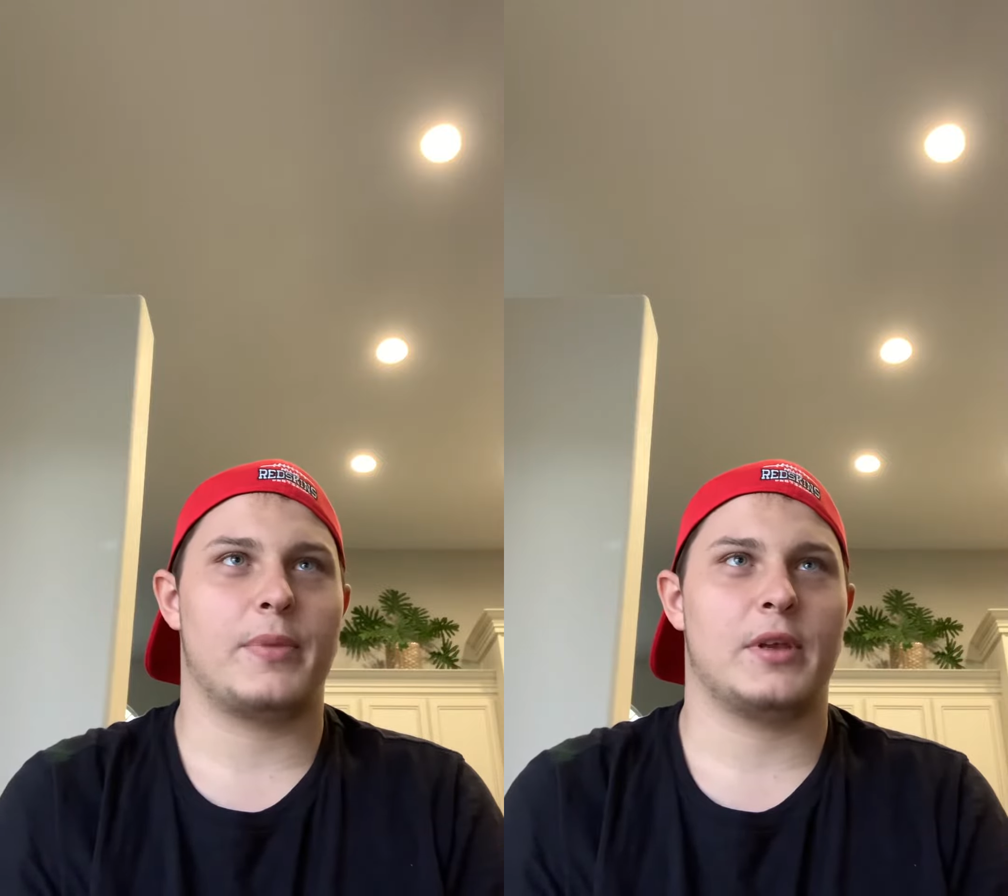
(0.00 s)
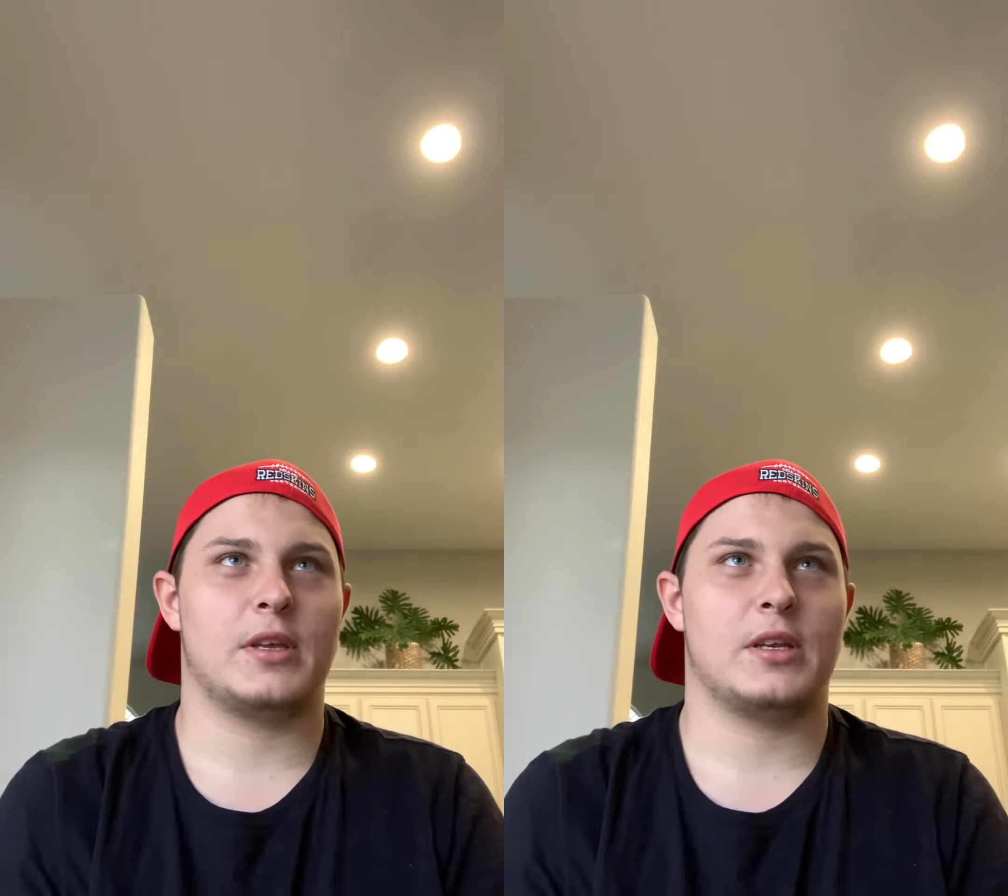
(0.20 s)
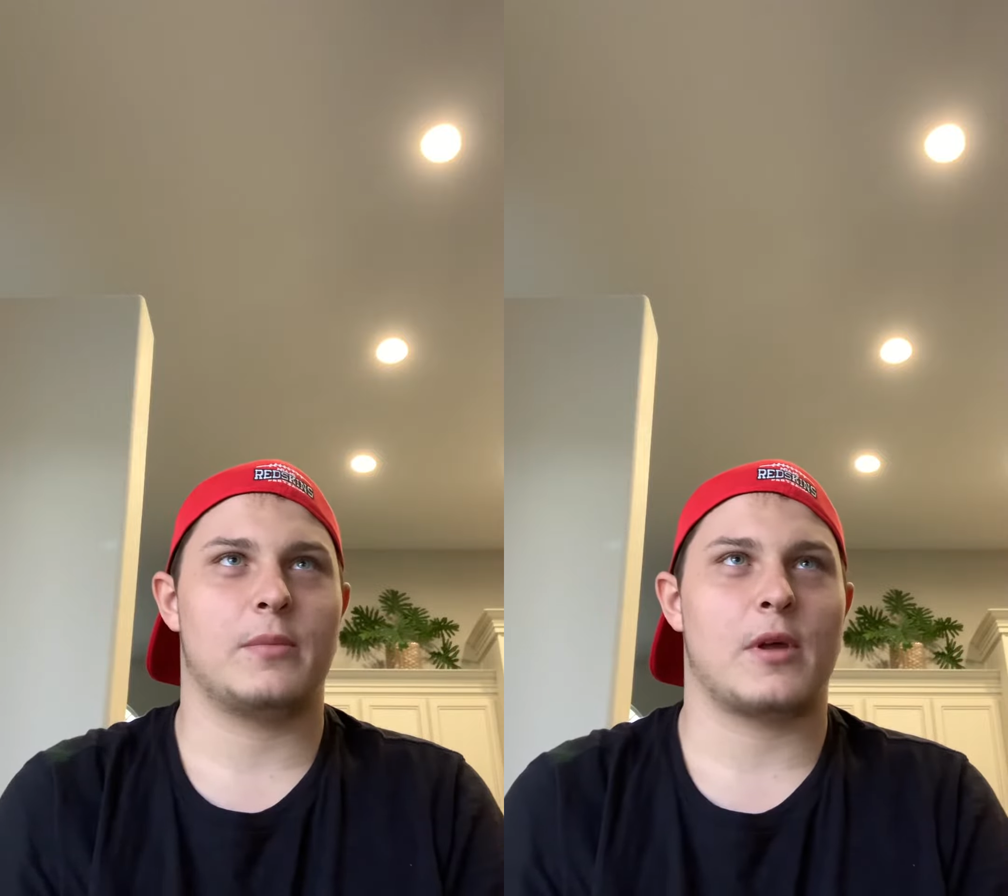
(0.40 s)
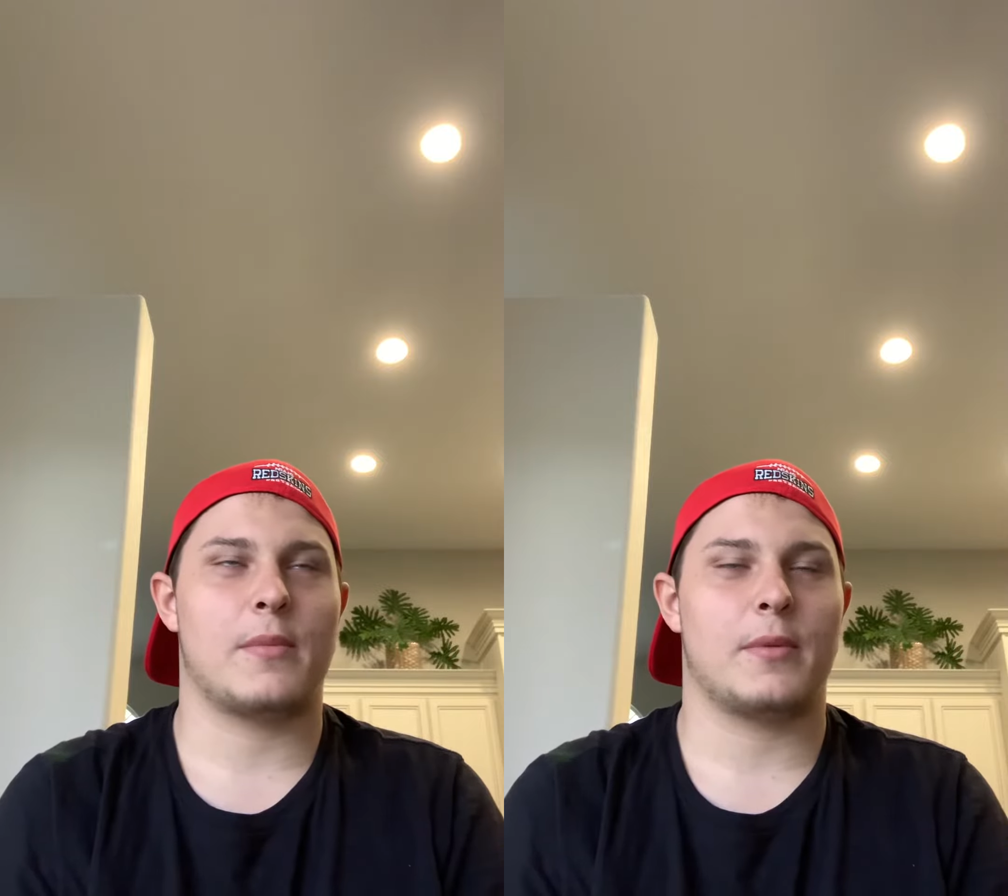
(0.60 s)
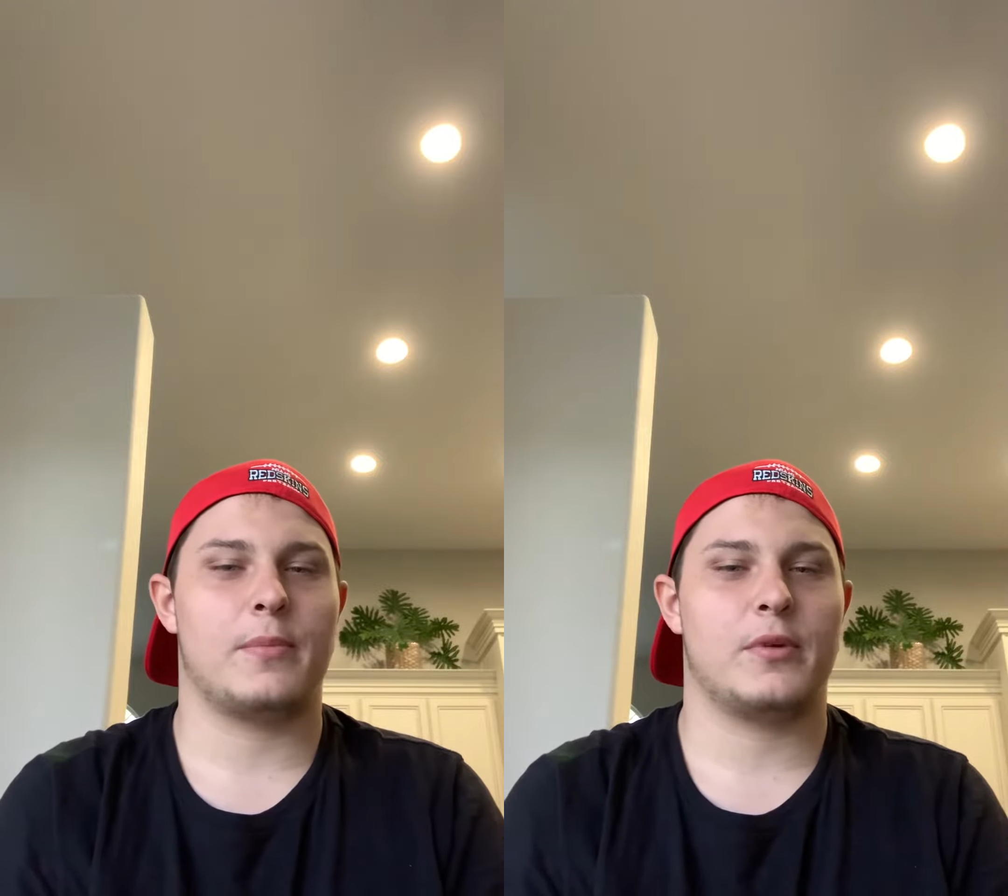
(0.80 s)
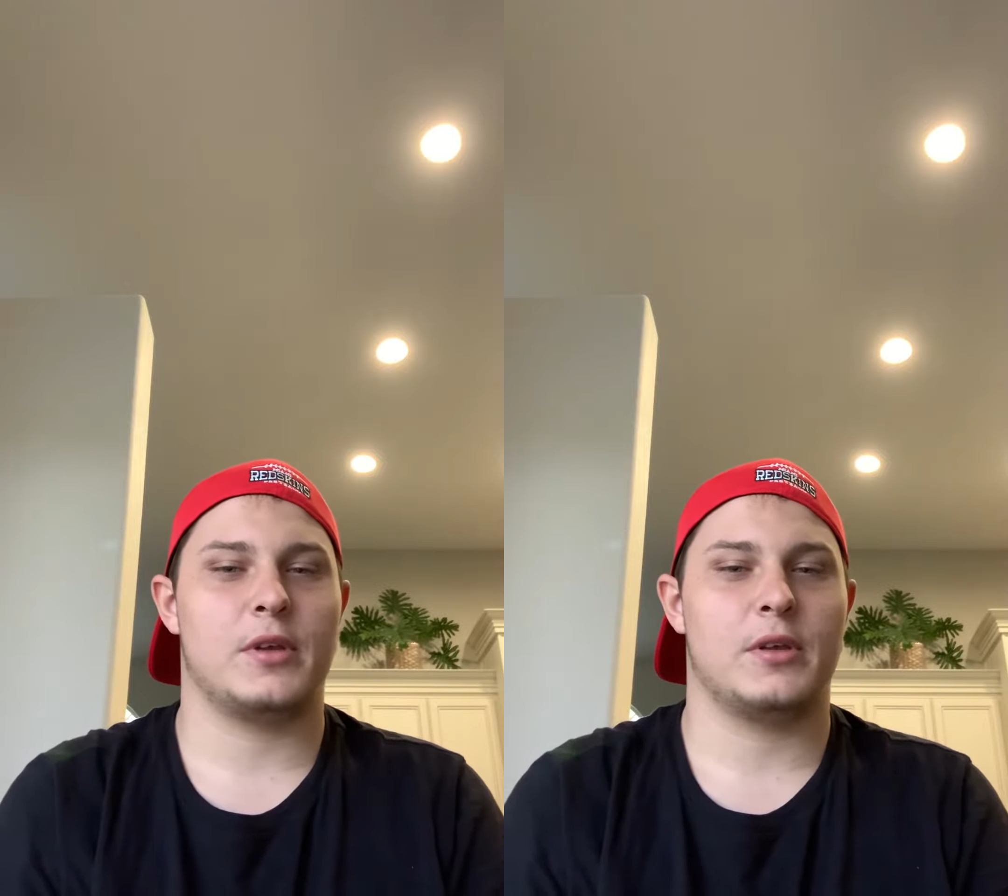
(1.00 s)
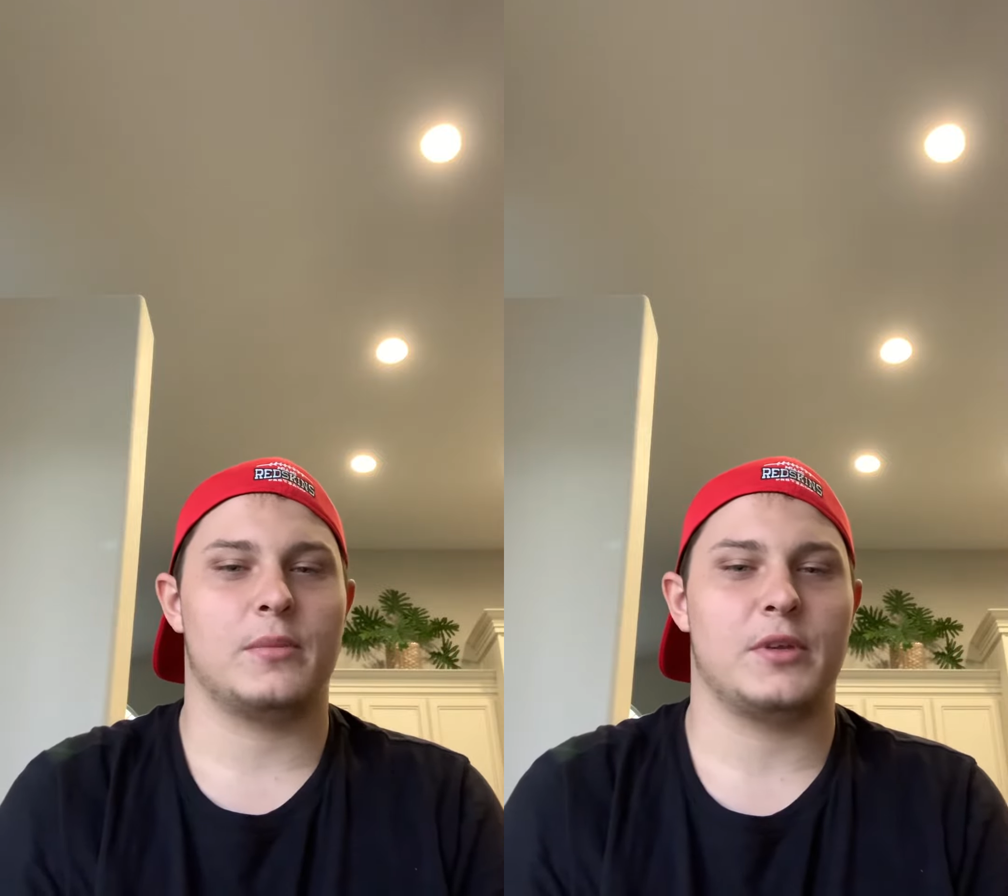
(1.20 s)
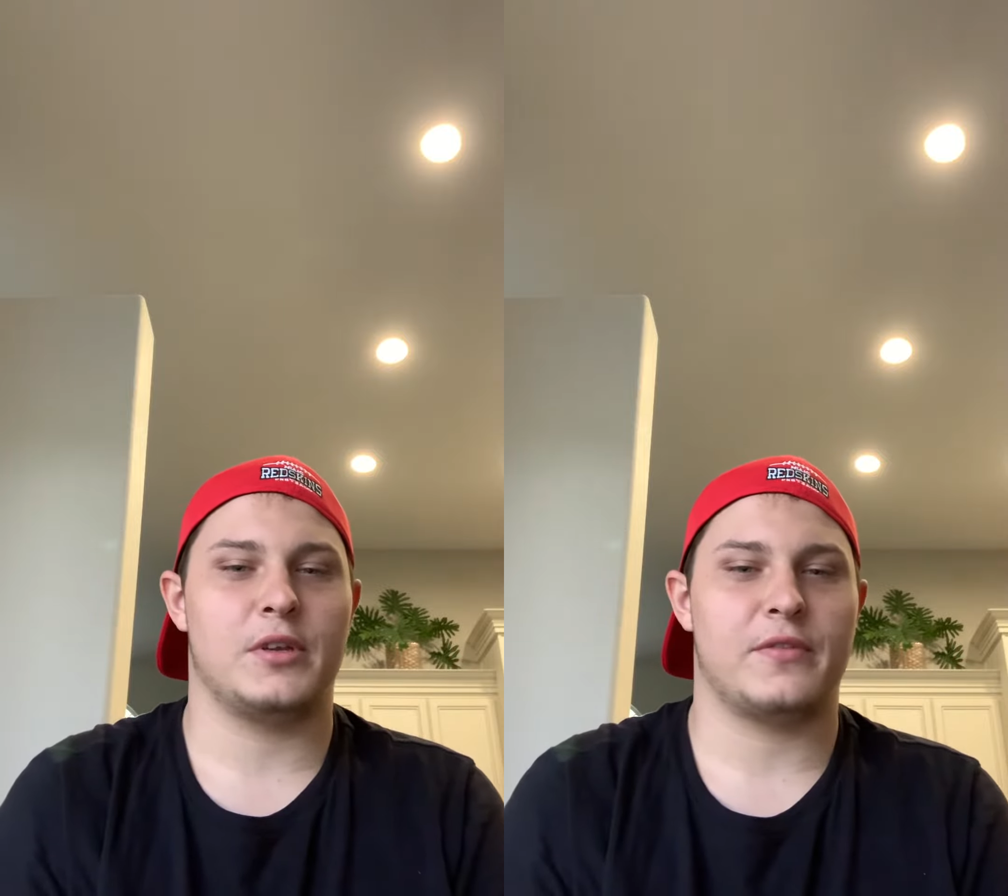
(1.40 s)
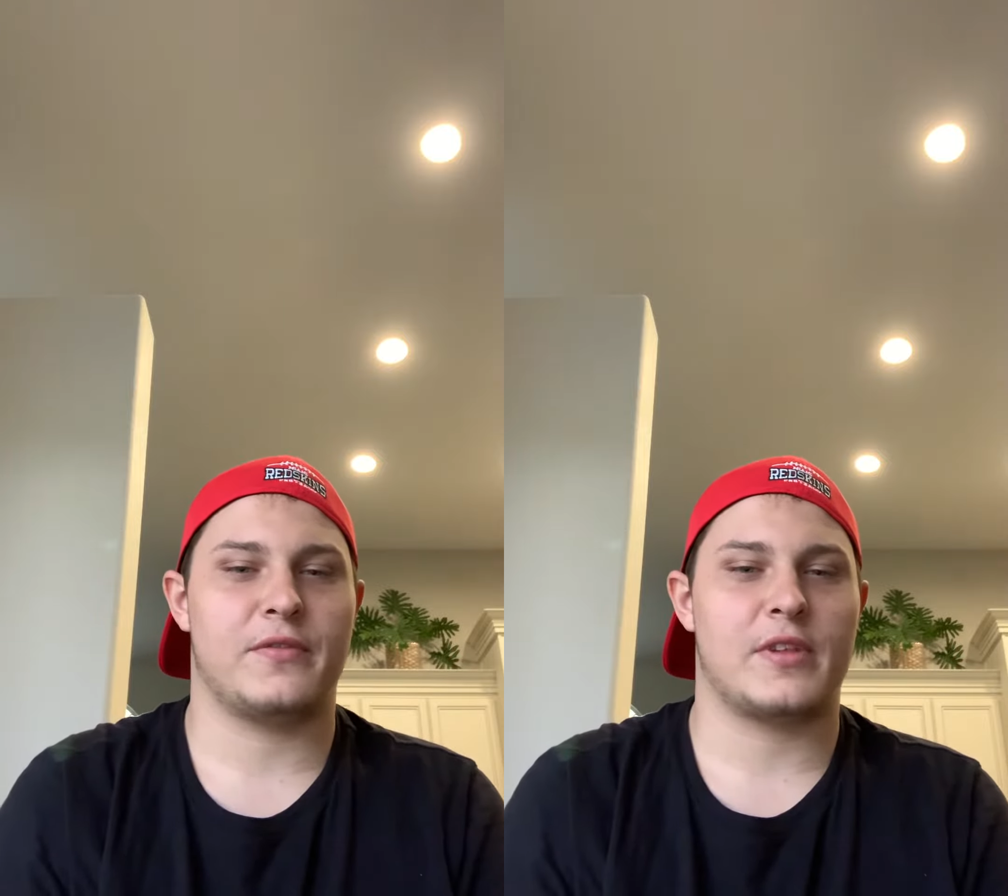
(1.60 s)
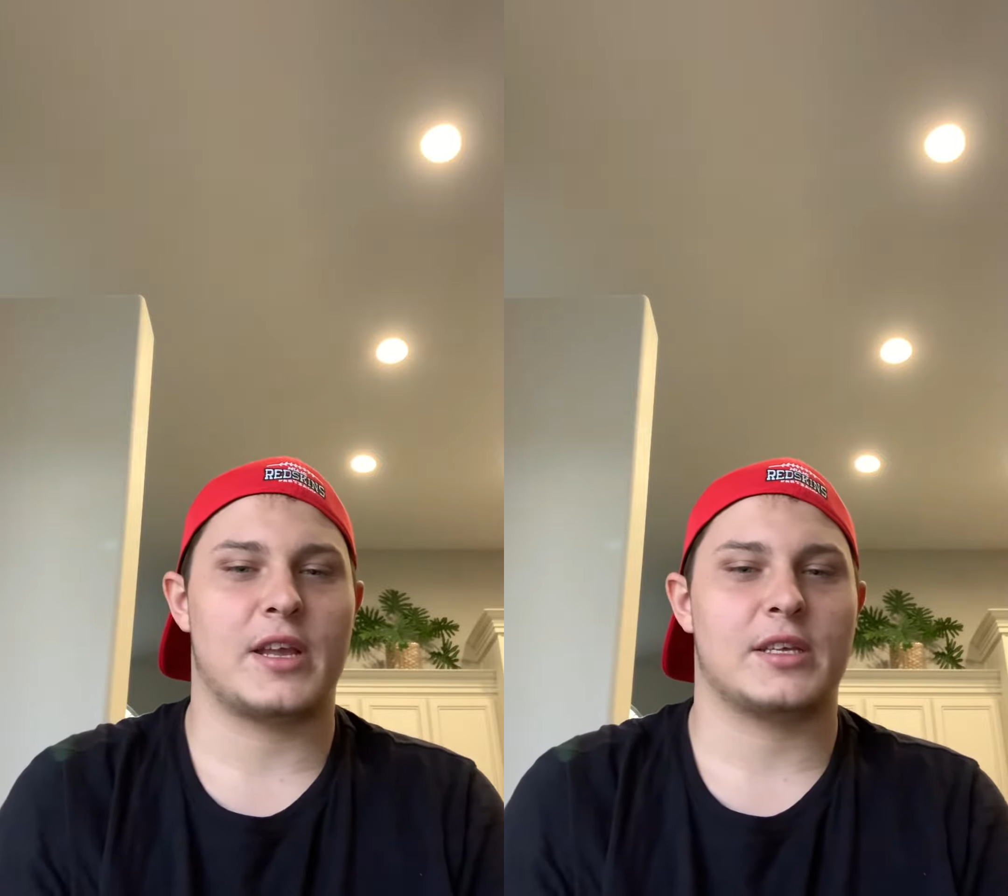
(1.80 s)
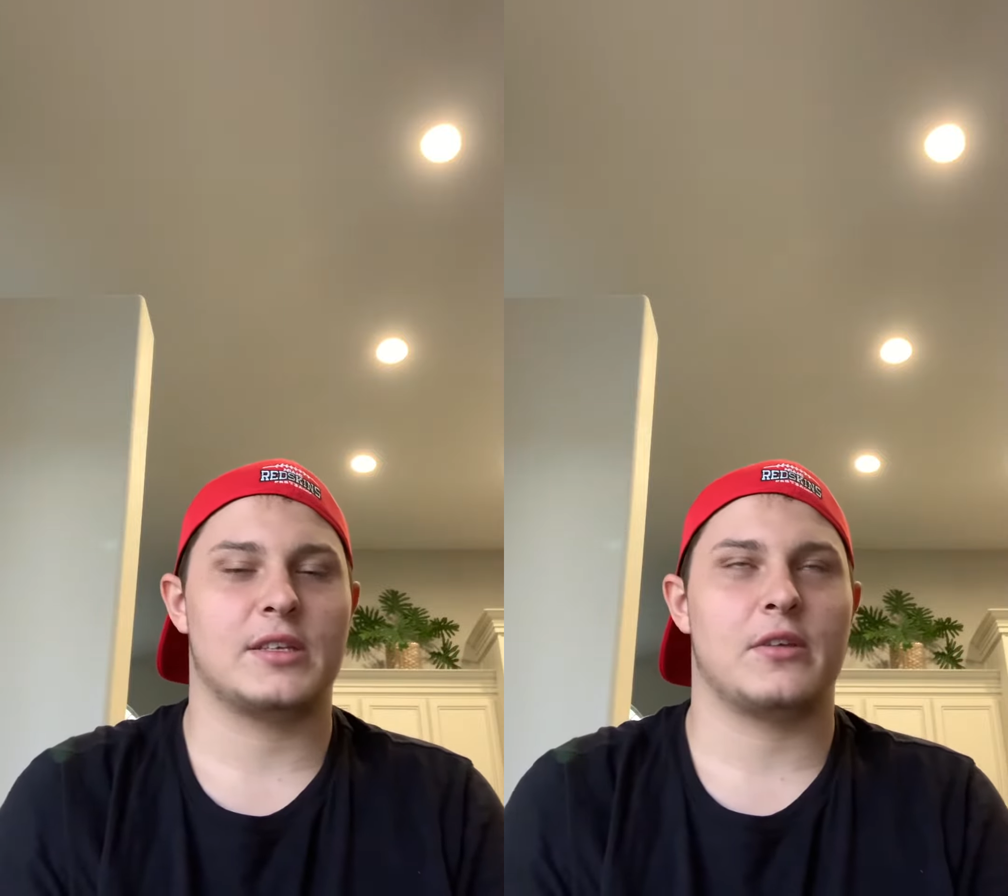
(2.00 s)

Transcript: picking him up and putting him in your flex.